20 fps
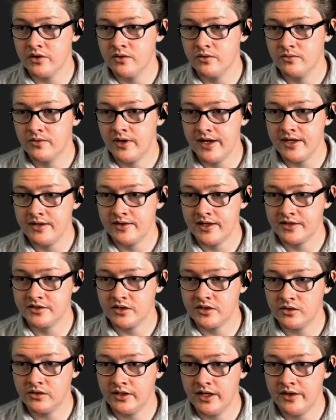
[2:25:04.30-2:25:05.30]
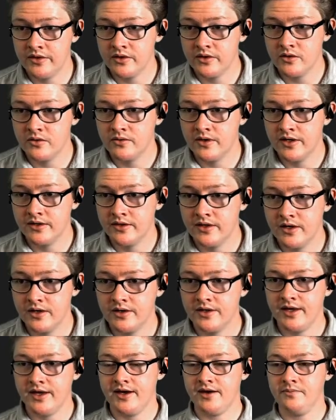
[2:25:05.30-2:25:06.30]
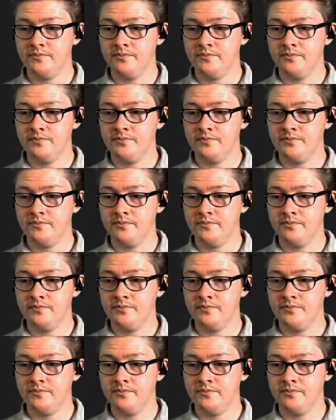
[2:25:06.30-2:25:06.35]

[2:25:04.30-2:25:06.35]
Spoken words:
right? That's our leather right there. Yeah.